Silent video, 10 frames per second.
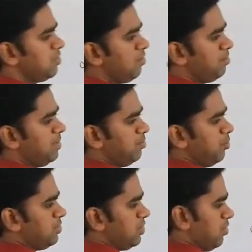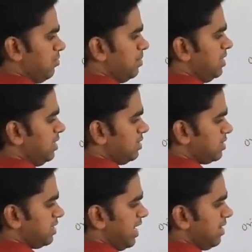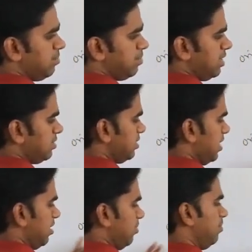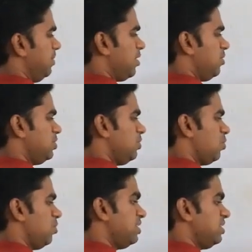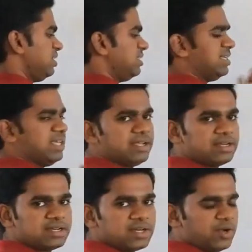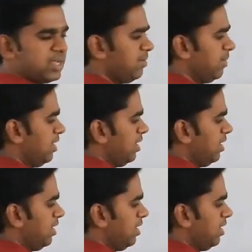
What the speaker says: of B? Position of B is 10 plus 10 because your origin is here. Okay.